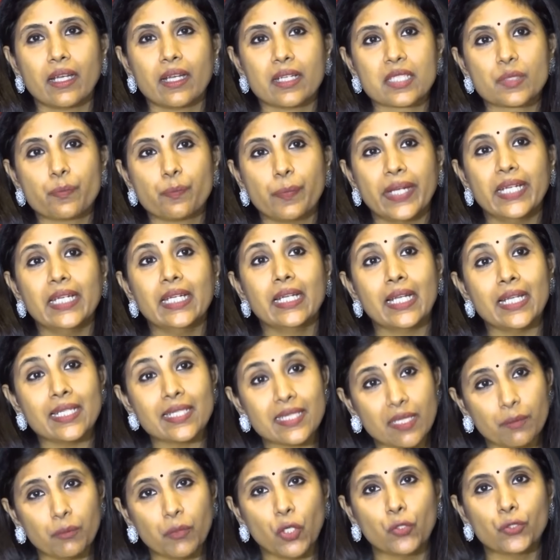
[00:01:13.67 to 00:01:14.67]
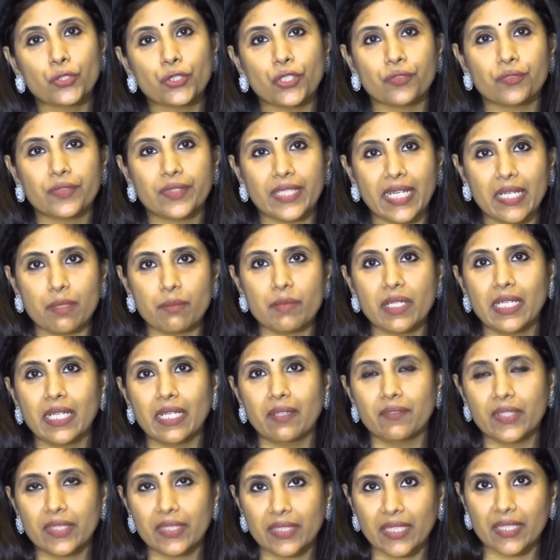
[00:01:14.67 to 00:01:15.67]
spend less amount of time in
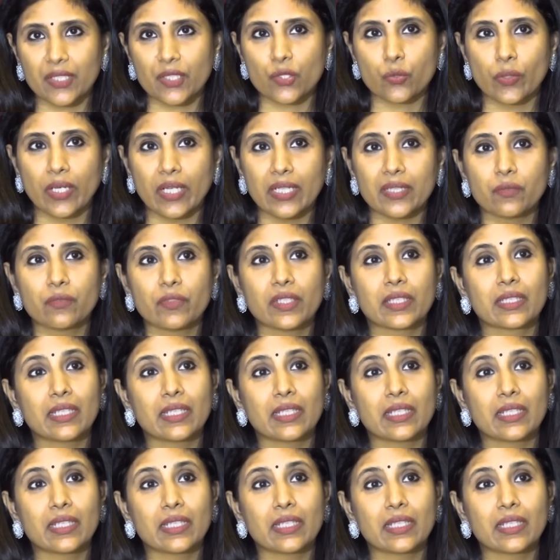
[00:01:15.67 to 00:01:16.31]
11th and 12th with